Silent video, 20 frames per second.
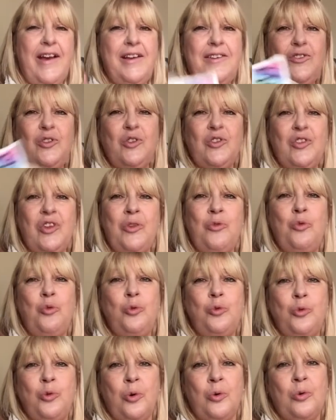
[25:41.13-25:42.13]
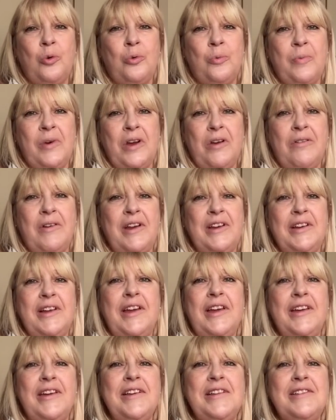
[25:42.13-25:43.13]
Just adore my
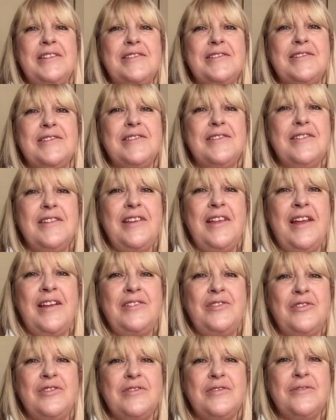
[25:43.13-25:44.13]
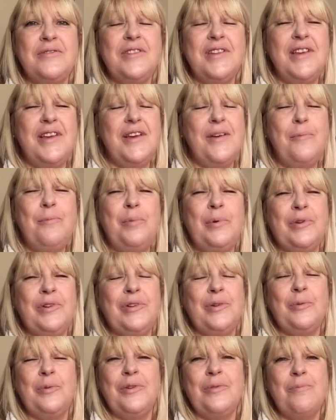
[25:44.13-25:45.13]
grandkids. Just
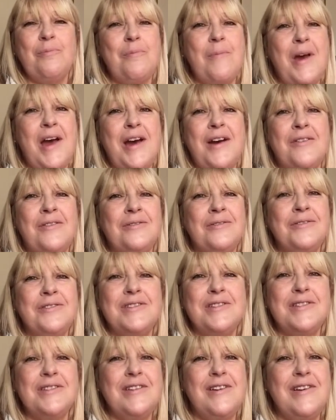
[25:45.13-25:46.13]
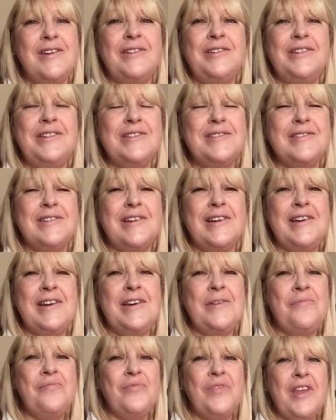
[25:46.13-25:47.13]
butter wouldn't melt,
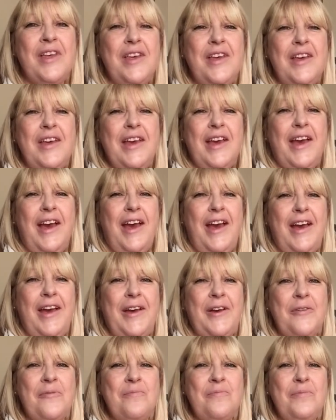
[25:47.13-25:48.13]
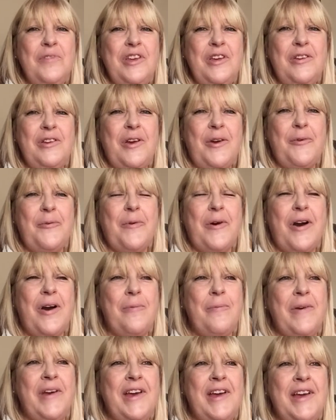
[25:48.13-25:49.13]
honestly. You know what I
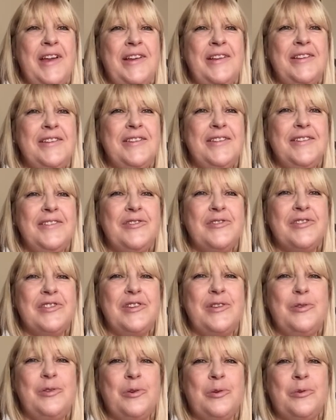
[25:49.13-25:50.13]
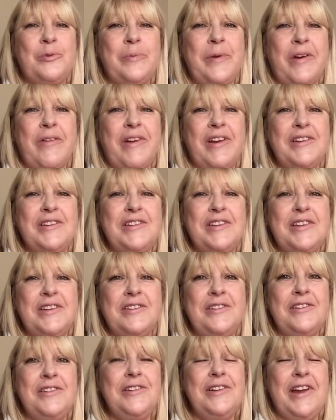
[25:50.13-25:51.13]
mean. Just adore my
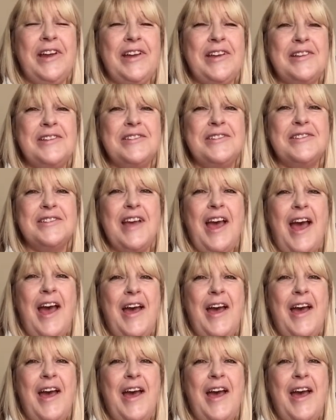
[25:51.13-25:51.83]
grandkids.